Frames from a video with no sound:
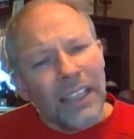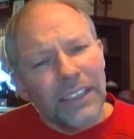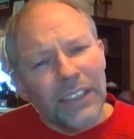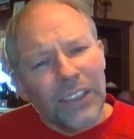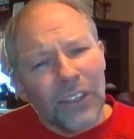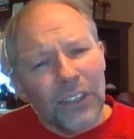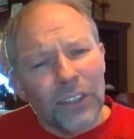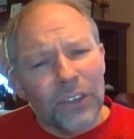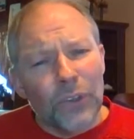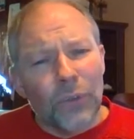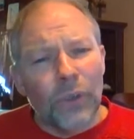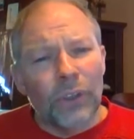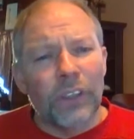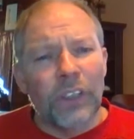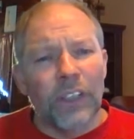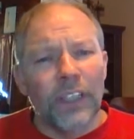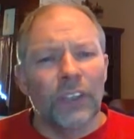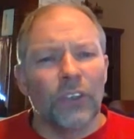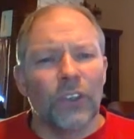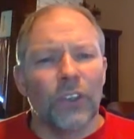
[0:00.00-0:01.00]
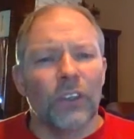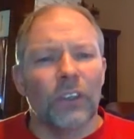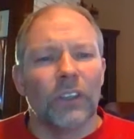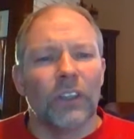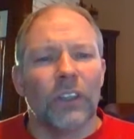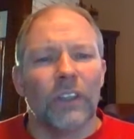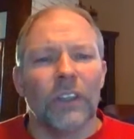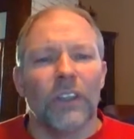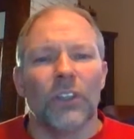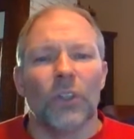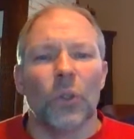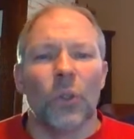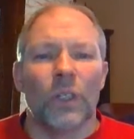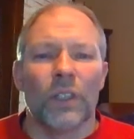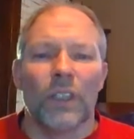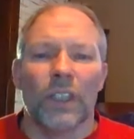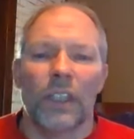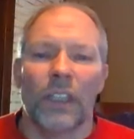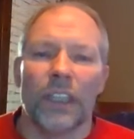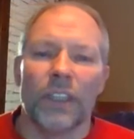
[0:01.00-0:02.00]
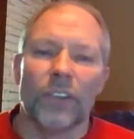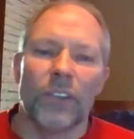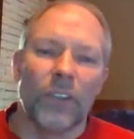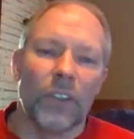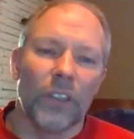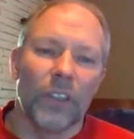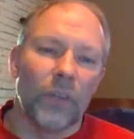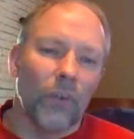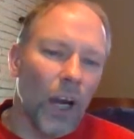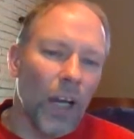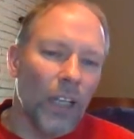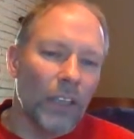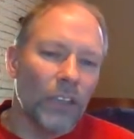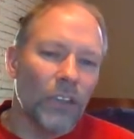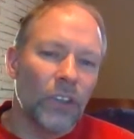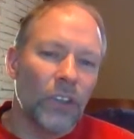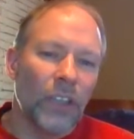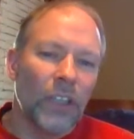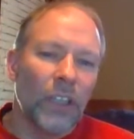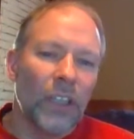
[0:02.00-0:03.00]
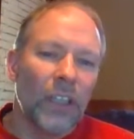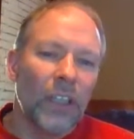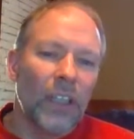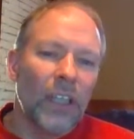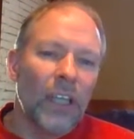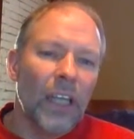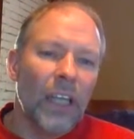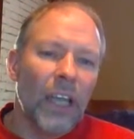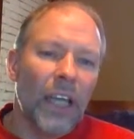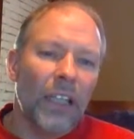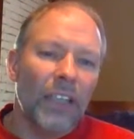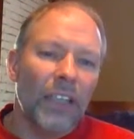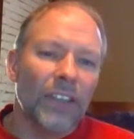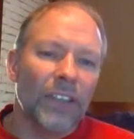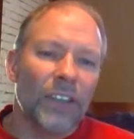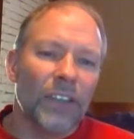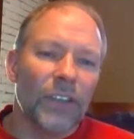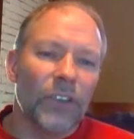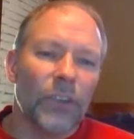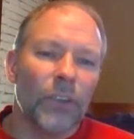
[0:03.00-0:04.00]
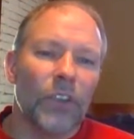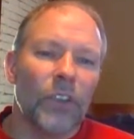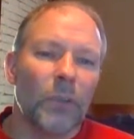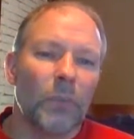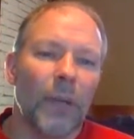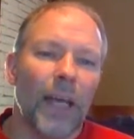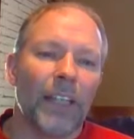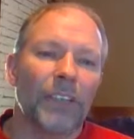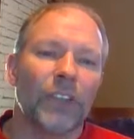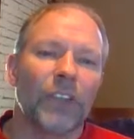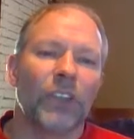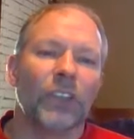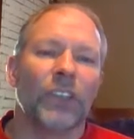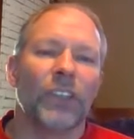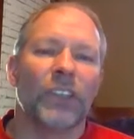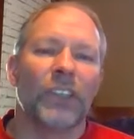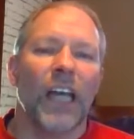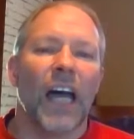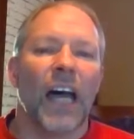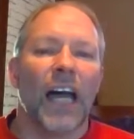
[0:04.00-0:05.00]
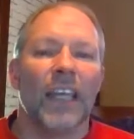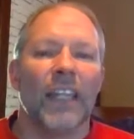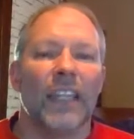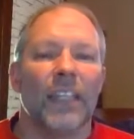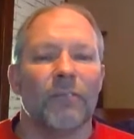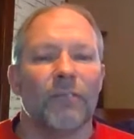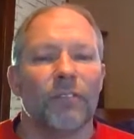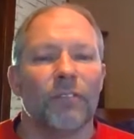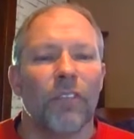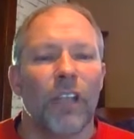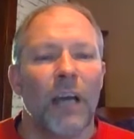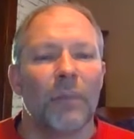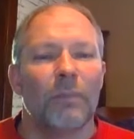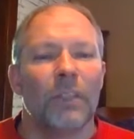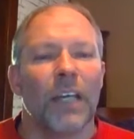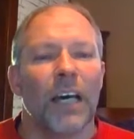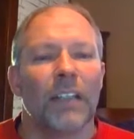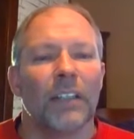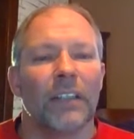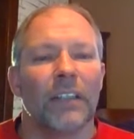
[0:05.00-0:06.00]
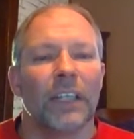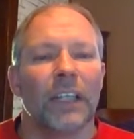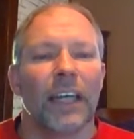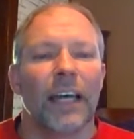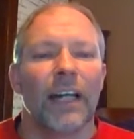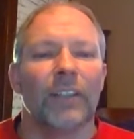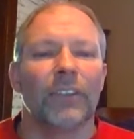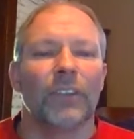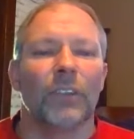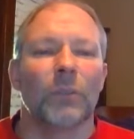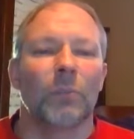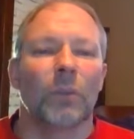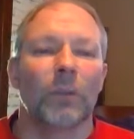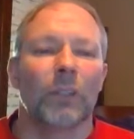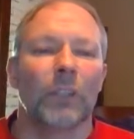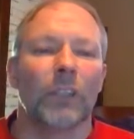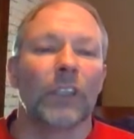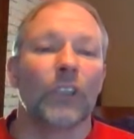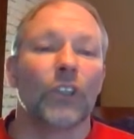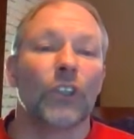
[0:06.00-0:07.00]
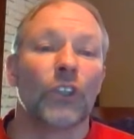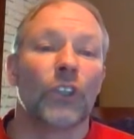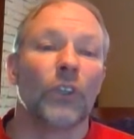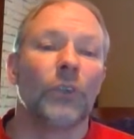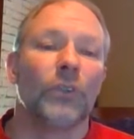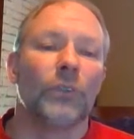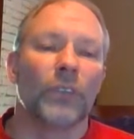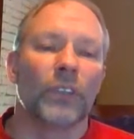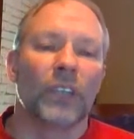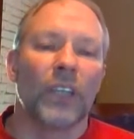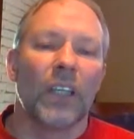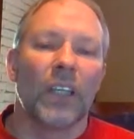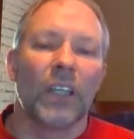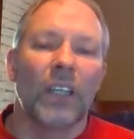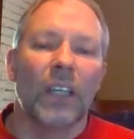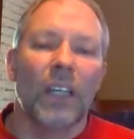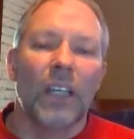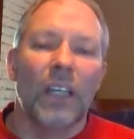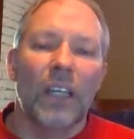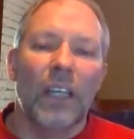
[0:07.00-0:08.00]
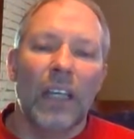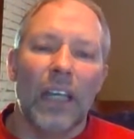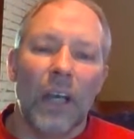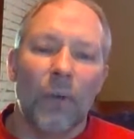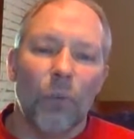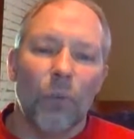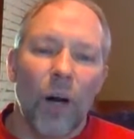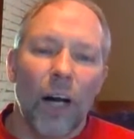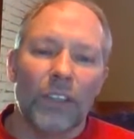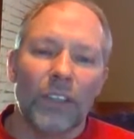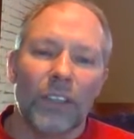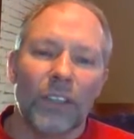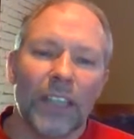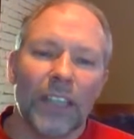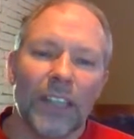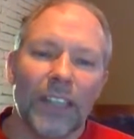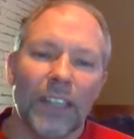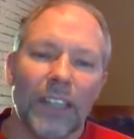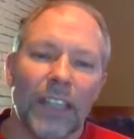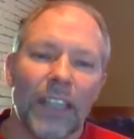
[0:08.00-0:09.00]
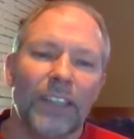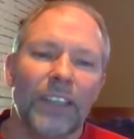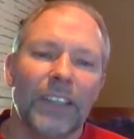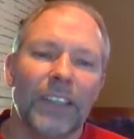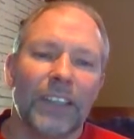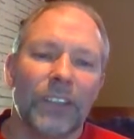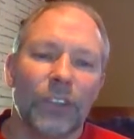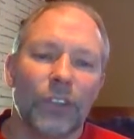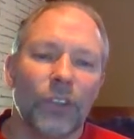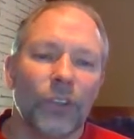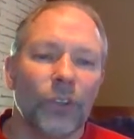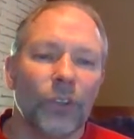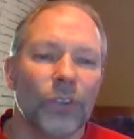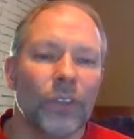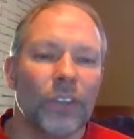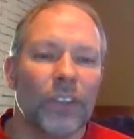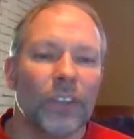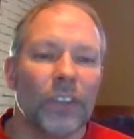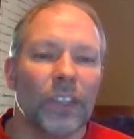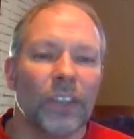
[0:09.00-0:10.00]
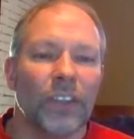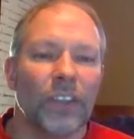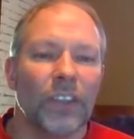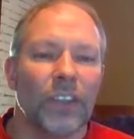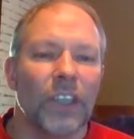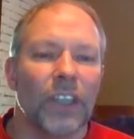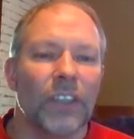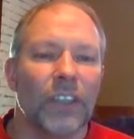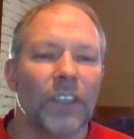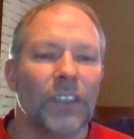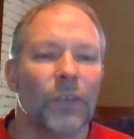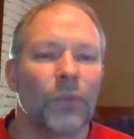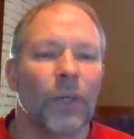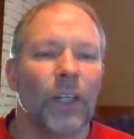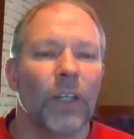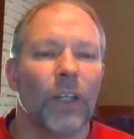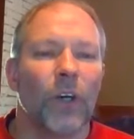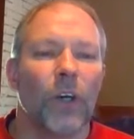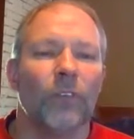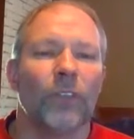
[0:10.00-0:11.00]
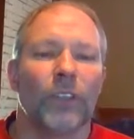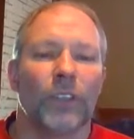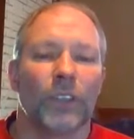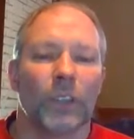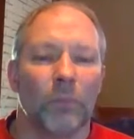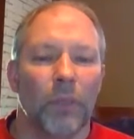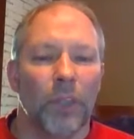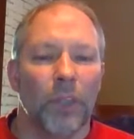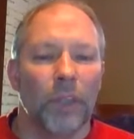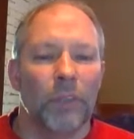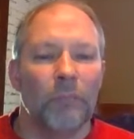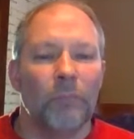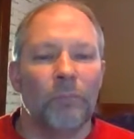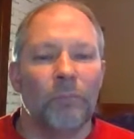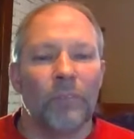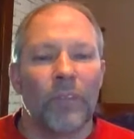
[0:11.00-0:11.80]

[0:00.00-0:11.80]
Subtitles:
I started toward the kitchen and the door that led to the garage. I listened to Sebastian's sigh, then flopped down on the couch to put on his shoes. I watched as he laced his shoes and then slugged his way over to me.